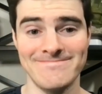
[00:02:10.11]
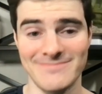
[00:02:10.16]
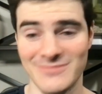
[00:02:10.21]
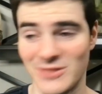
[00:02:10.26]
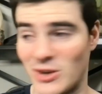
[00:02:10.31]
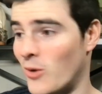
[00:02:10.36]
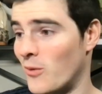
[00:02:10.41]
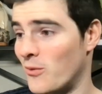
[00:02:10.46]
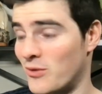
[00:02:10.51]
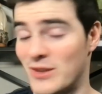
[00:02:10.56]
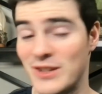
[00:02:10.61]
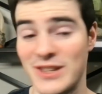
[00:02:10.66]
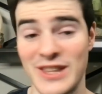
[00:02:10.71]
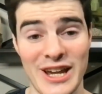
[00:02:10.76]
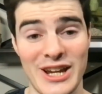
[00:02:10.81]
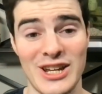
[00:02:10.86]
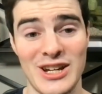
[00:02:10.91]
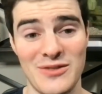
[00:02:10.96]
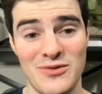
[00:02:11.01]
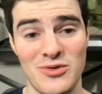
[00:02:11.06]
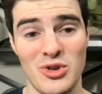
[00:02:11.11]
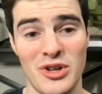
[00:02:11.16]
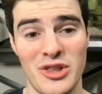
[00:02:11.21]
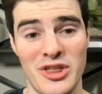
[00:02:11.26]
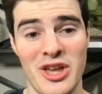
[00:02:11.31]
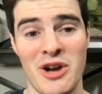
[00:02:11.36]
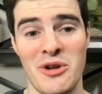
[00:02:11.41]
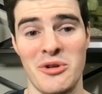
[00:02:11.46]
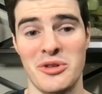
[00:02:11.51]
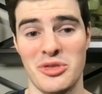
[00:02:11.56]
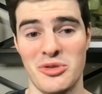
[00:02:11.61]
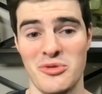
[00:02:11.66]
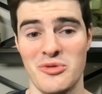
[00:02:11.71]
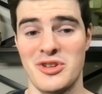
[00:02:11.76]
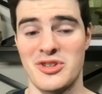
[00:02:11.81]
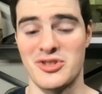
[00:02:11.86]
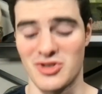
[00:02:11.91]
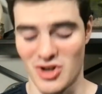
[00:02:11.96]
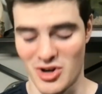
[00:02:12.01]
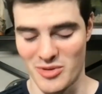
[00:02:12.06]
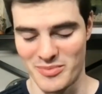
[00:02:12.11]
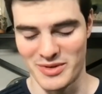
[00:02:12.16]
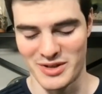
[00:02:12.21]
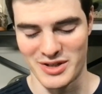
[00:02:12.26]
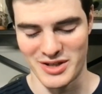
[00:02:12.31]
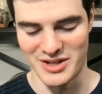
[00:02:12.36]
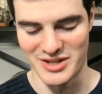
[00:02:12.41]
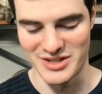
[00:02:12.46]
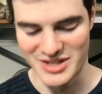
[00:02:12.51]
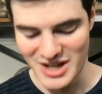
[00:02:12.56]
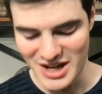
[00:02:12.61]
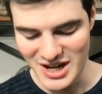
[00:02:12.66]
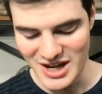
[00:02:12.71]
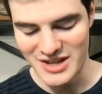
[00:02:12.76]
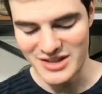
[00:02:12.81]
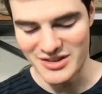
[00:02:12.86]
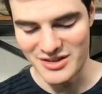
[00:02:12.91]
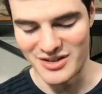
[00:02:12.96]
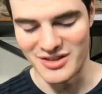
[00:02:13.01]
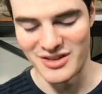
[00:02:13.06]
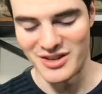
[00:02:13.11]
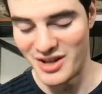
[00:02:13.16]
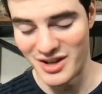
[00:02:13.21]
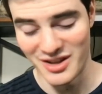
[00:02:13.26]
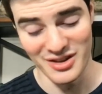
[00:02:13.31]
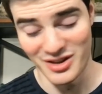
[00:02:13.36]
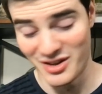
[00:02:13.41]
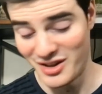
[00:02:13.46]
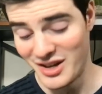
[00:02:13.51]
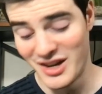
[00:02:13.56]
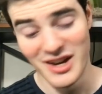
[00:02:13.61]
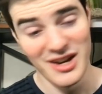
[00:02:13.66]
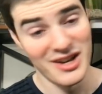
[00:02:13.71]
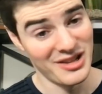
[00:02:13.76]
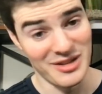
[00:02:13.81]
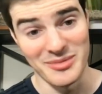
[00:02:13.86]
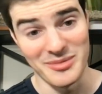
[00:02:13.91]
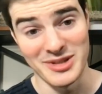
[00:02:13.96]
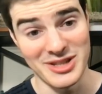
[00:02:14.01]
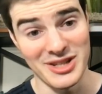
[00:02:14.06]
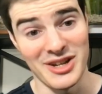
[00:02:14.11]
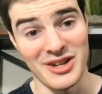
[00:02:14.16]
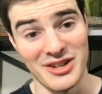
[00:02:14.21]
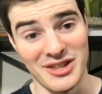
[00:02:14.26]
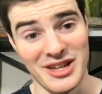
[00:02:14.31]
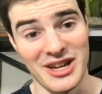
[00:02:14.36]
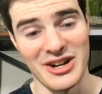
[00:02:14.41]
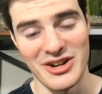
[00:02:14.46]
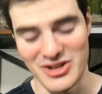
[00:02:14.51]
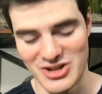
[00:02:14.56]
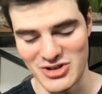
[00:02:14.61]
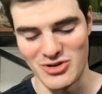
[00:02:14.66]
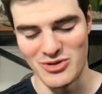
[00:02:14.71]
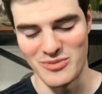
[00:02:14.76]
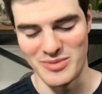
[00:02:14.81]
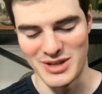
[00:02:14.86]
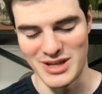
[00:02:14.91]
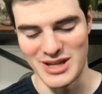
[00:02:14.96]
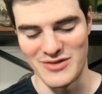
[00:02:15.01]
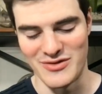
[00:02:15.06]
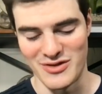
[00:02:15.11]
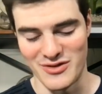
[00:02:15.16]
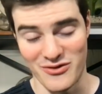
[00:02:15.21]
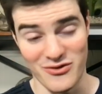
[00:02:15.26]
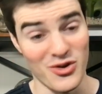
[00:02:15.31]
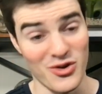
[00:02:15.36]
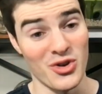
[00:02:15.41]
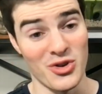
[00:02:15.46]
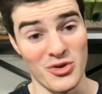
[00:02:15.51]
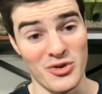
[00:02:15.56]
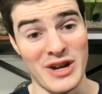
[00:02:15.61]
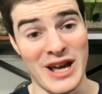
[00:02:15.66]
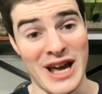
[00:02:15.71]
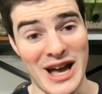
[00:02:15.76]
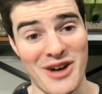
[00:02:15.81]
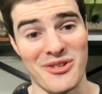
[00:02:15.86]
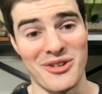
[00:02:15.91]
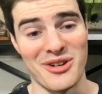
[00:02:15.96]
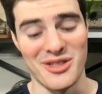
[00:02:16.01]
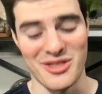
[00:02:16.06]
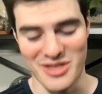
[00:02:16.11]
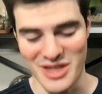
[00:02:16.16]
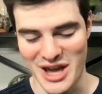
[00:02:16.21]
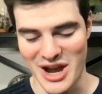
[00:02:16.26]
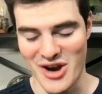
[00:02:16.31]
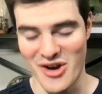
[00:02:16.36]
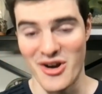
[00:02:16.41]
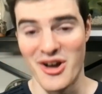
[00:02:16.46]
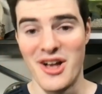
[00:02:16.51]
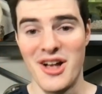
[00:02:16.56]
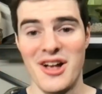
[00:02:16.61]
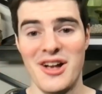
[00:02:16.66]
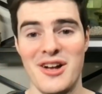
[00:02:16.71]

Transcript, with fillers: Hopefully they can avoid the oh and three start, because the, the let me tell you, the energy would be even further down there.